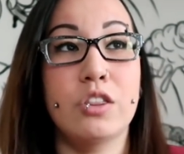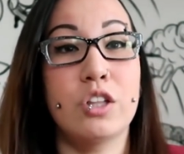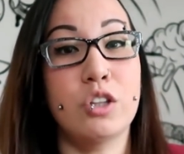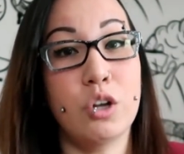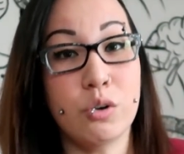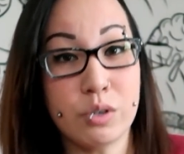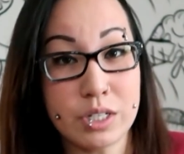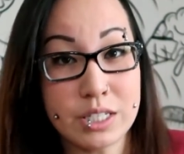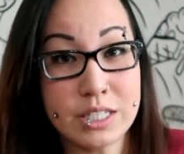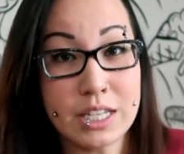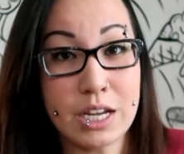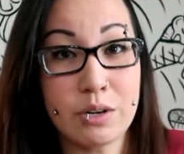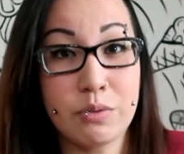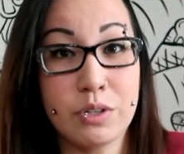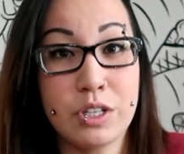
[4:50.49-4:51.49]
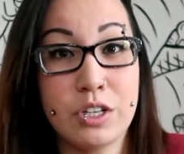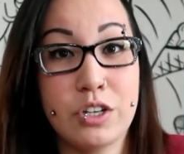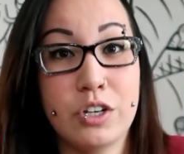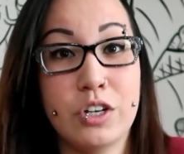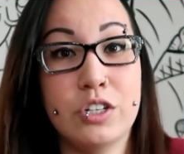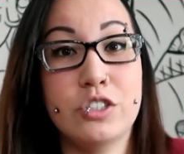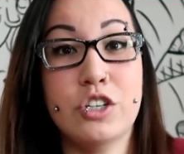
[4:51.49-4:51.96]
The lotus stayed really
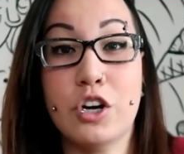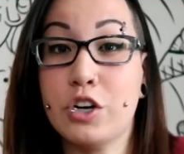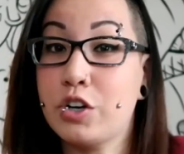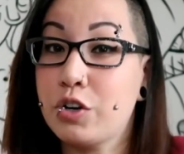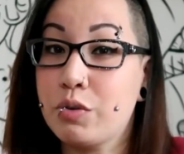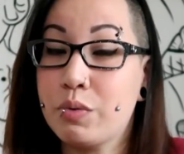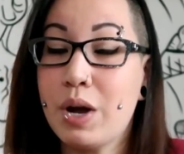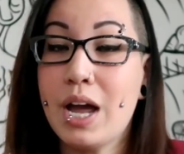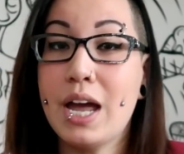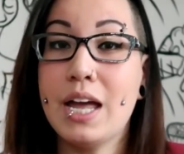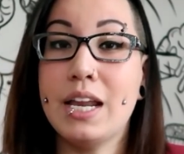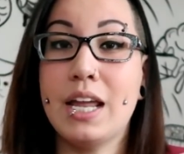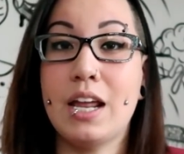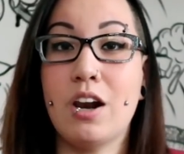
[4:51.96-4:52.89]
good, darker red,